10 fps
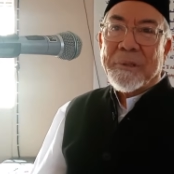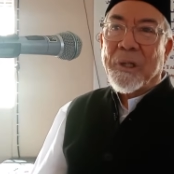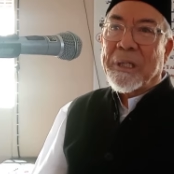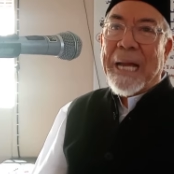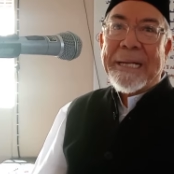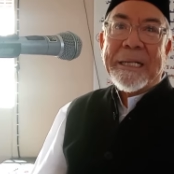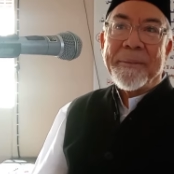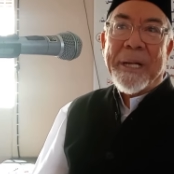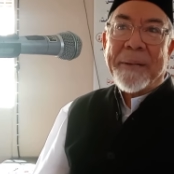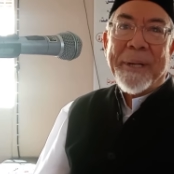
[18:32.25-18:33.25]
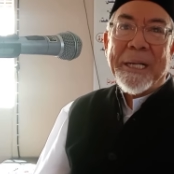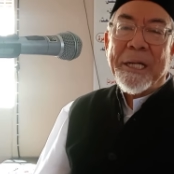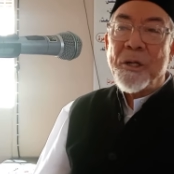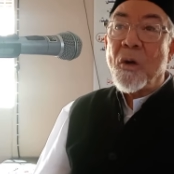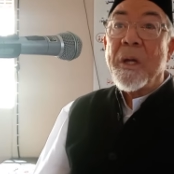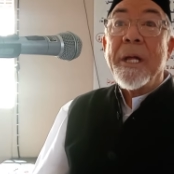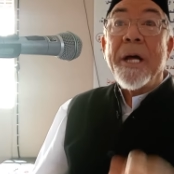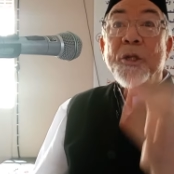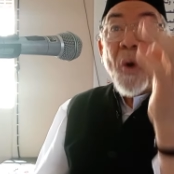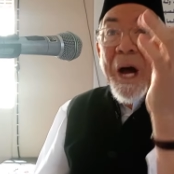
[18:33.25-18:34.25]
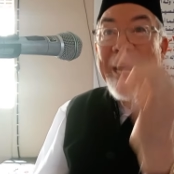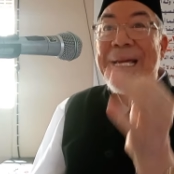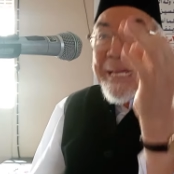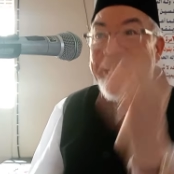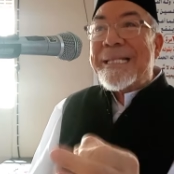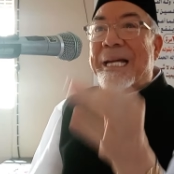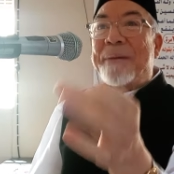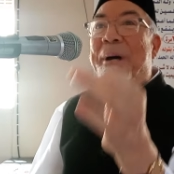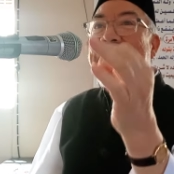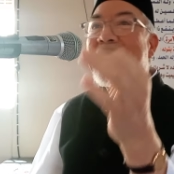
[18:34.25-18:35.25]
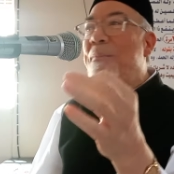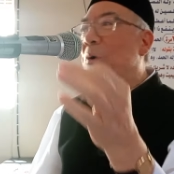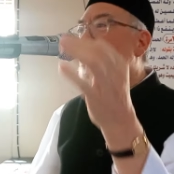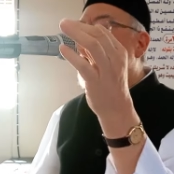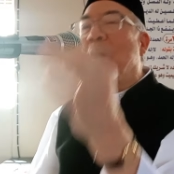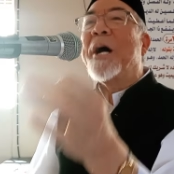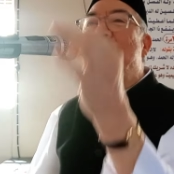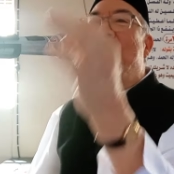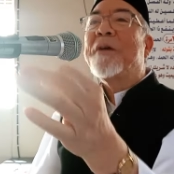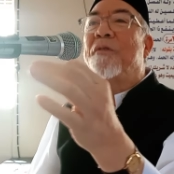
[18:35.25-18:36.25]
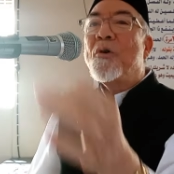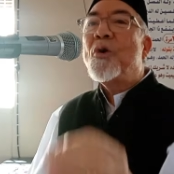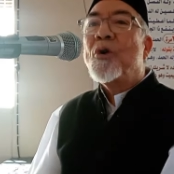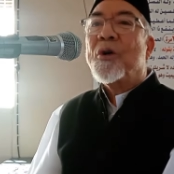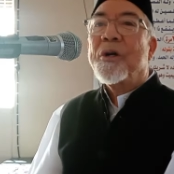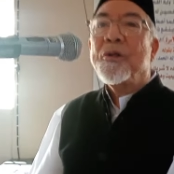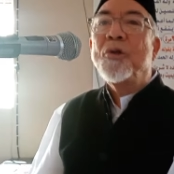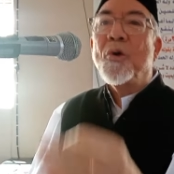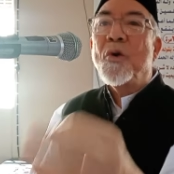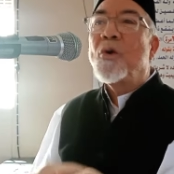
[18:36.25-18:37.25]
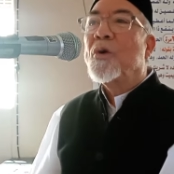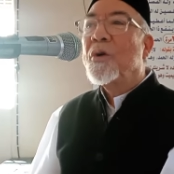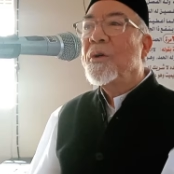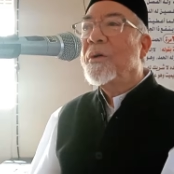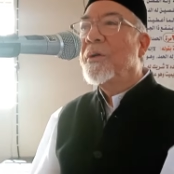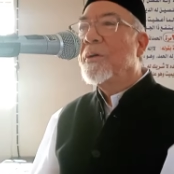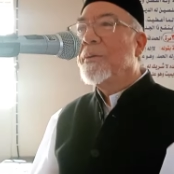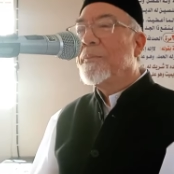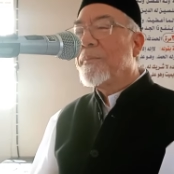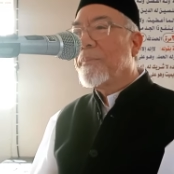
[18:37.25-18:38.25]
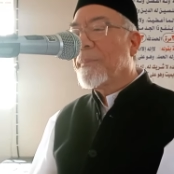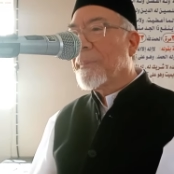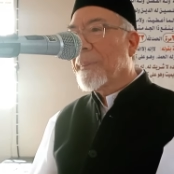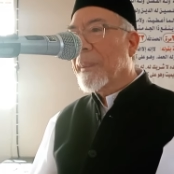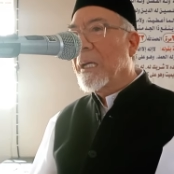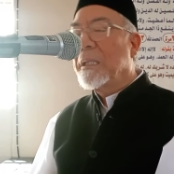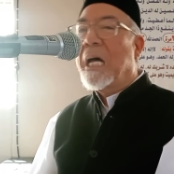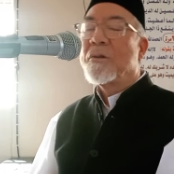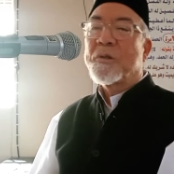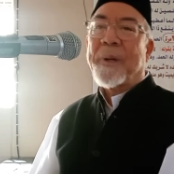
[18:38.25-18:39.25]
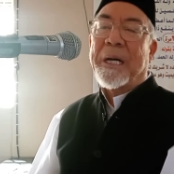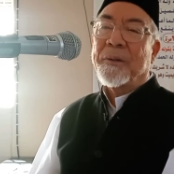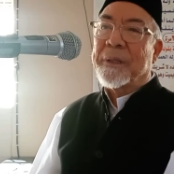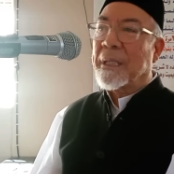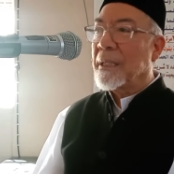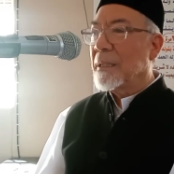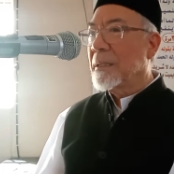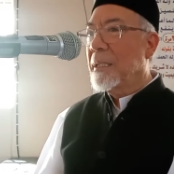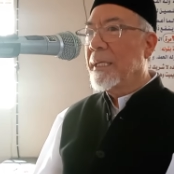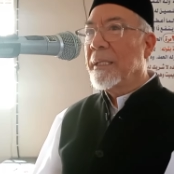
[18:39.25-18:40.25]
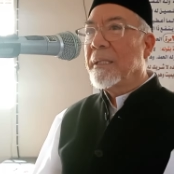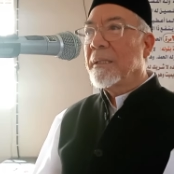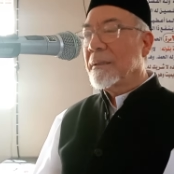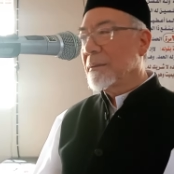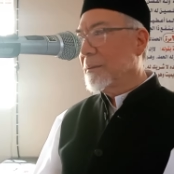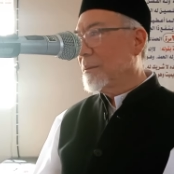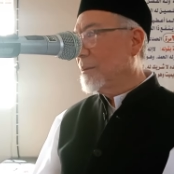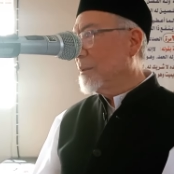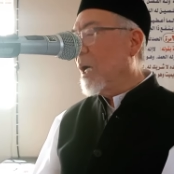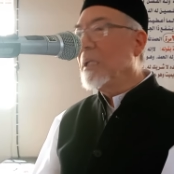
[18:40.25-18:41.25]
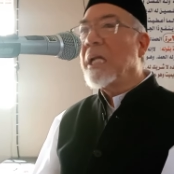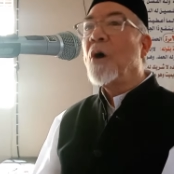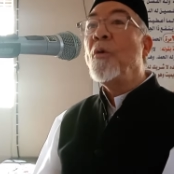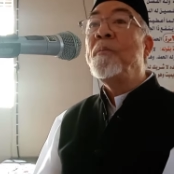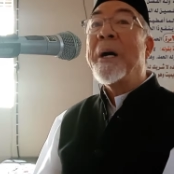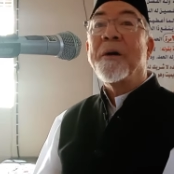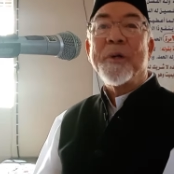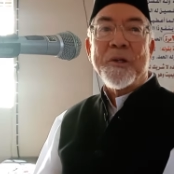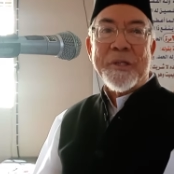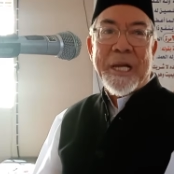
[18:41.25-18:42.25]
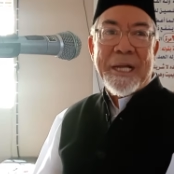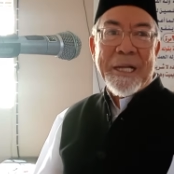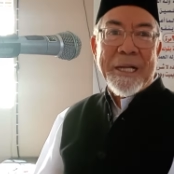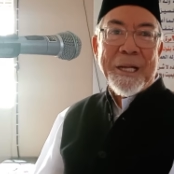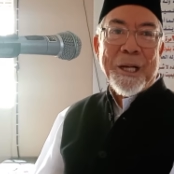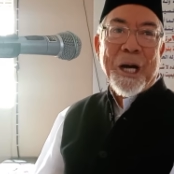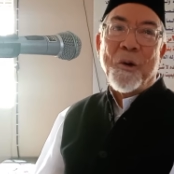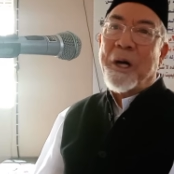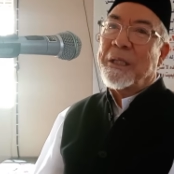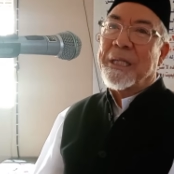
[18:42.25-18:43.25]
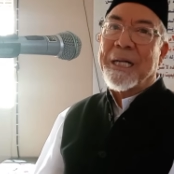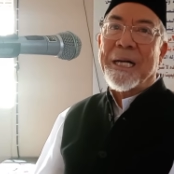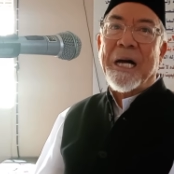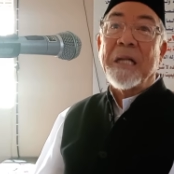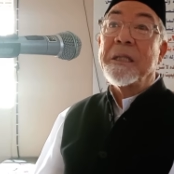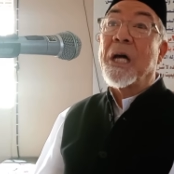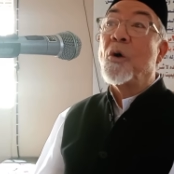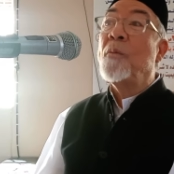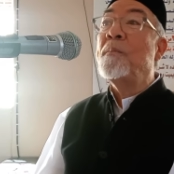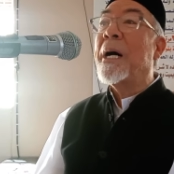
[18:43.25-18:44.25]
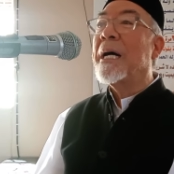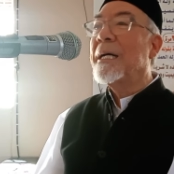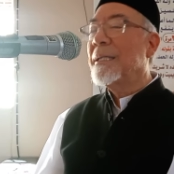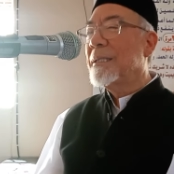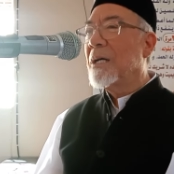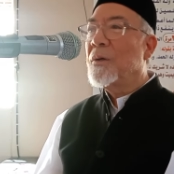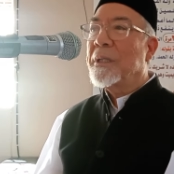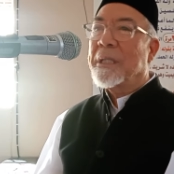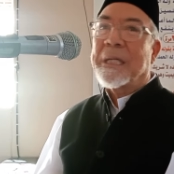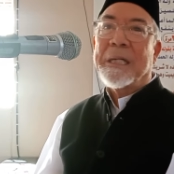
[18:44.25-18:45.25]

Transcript: look like a ibadah. No. Dua is ibadah because dua you make for who? To who? Allah. Allah subhanahu wa ta'ala. Allahumma. What do you say? Oh Allah. Allahumma. Oh.